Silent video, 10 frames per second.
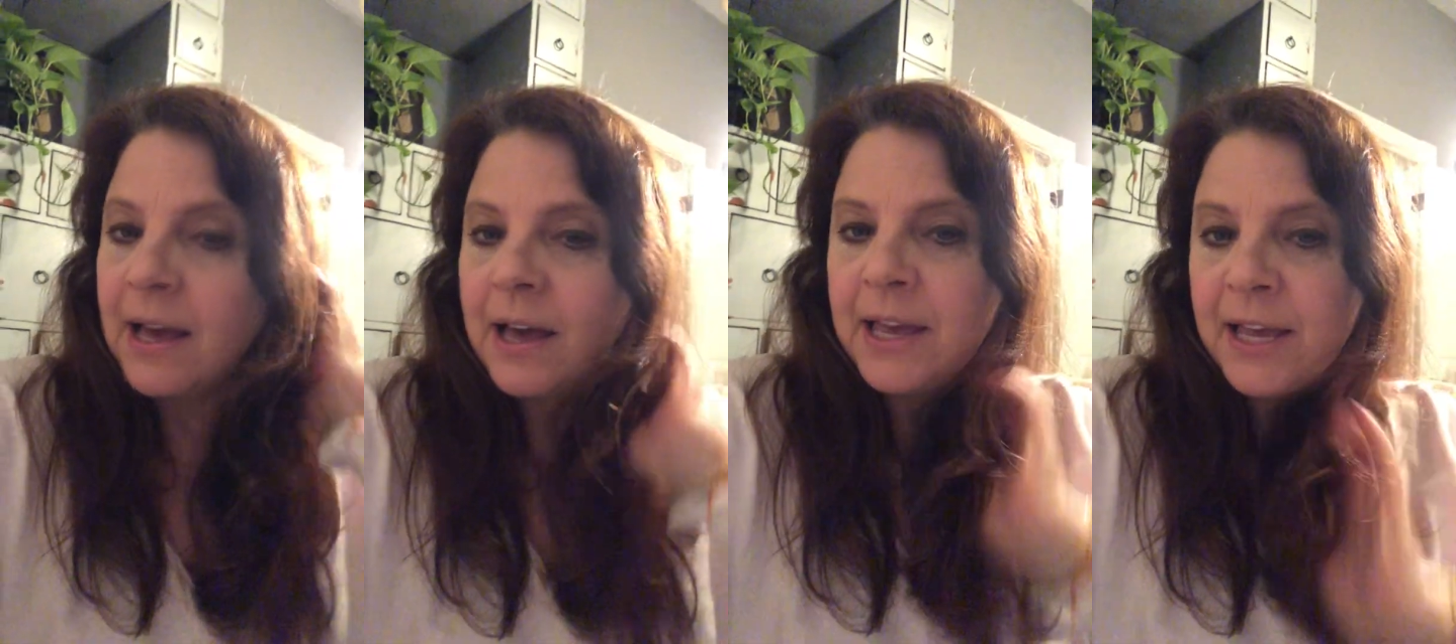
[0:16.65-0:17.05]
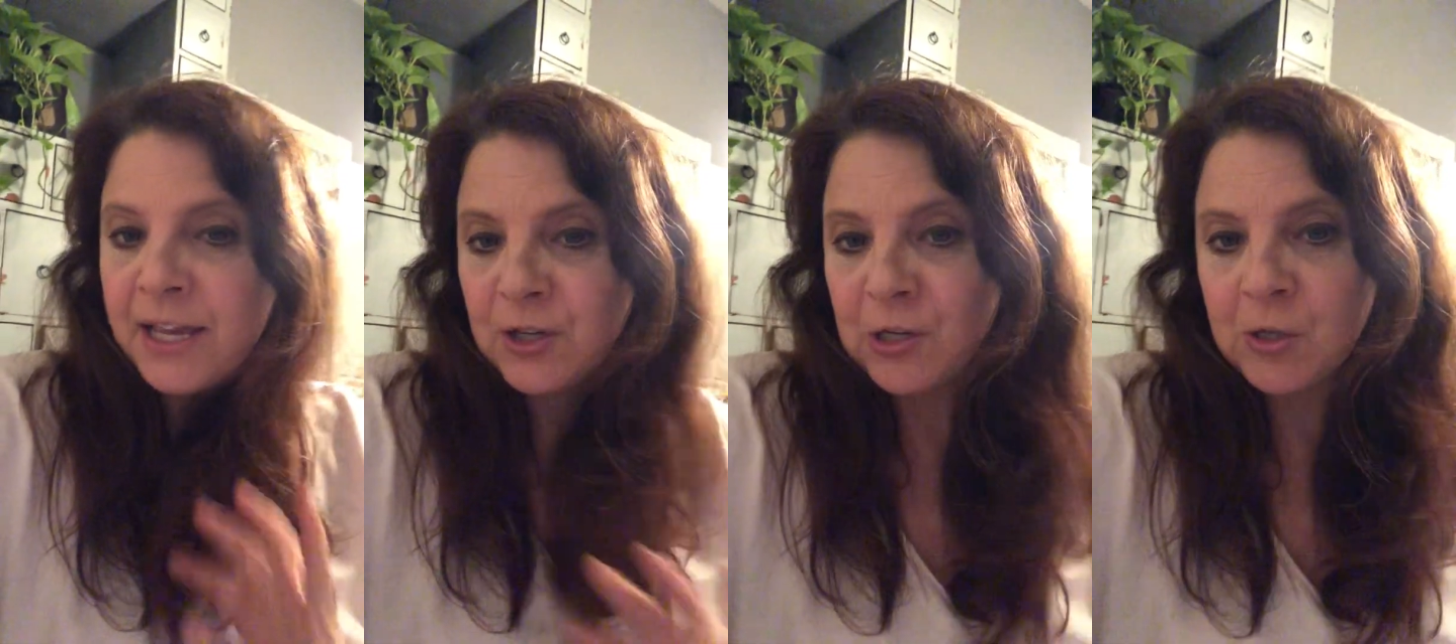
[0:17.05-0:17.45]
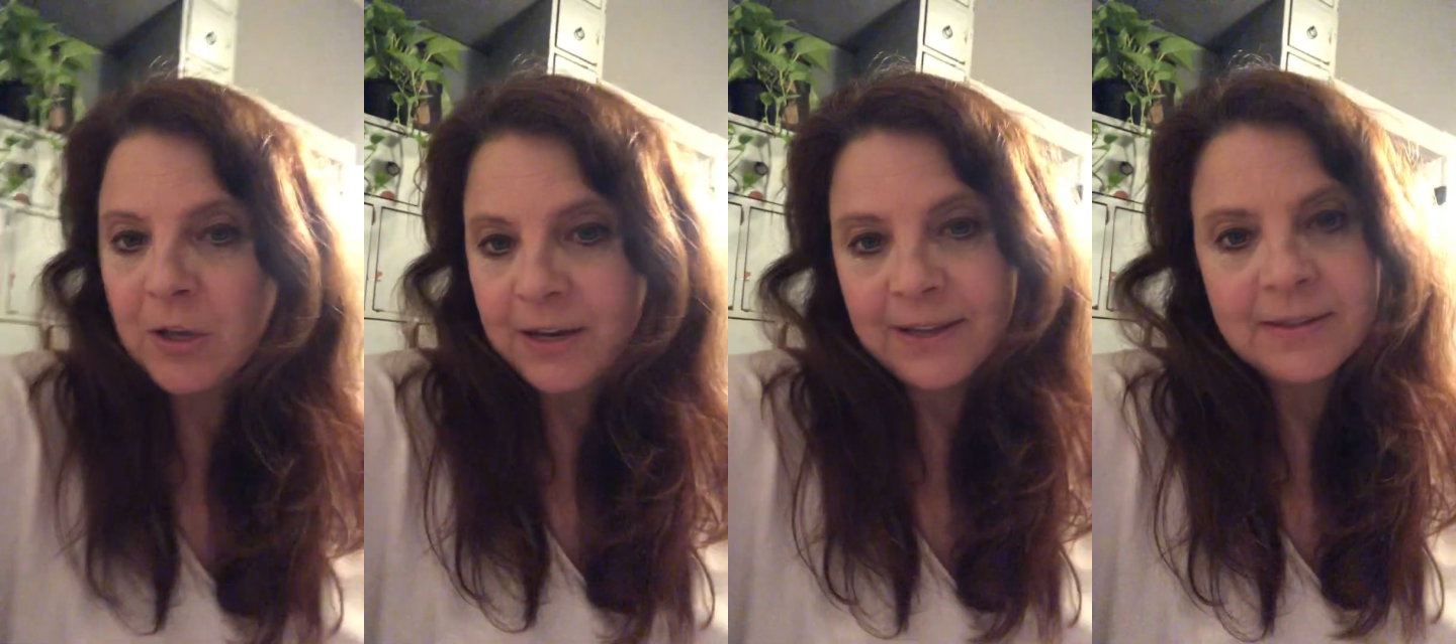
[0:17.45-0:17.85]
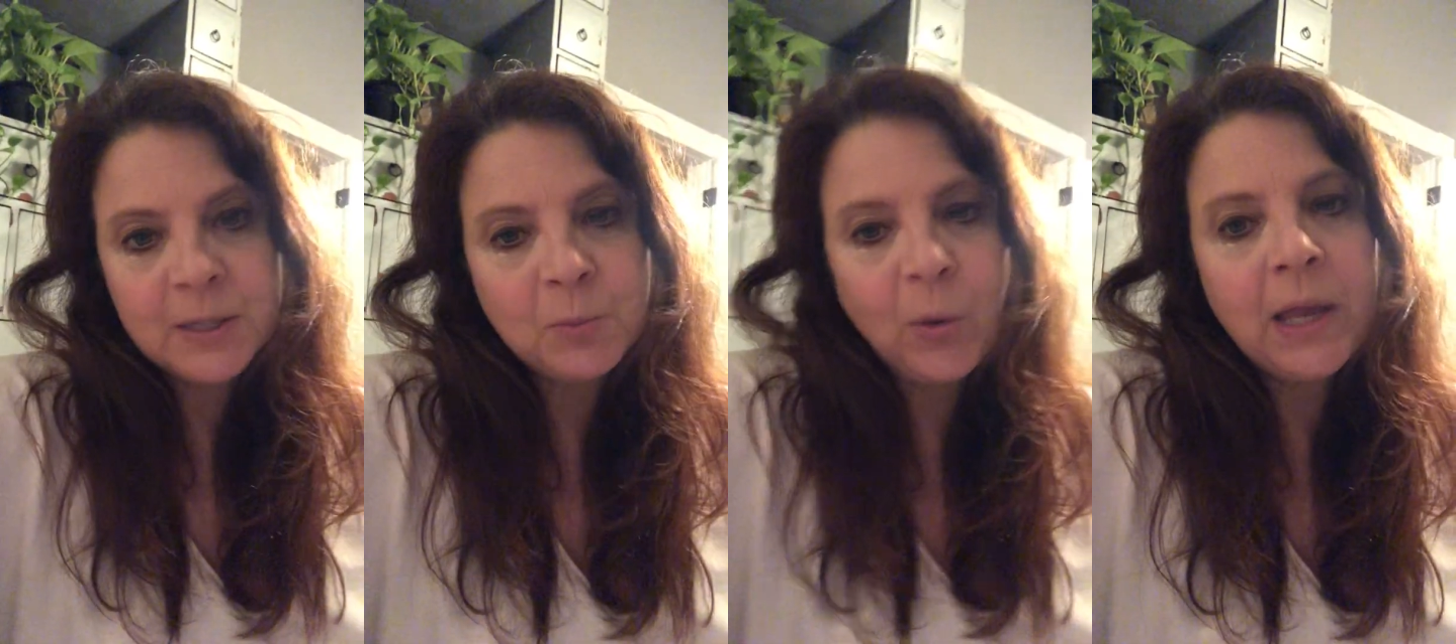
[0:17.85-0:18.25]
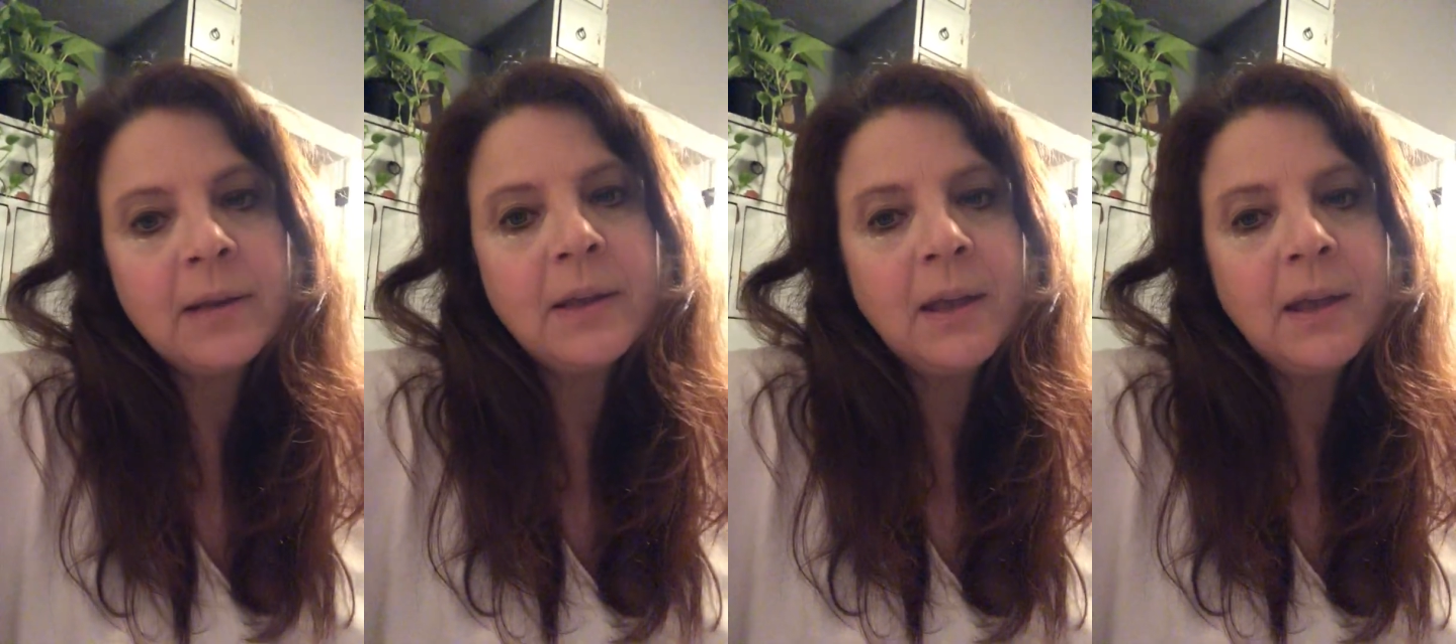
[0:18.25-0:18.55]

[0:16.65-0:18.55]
I should at this point.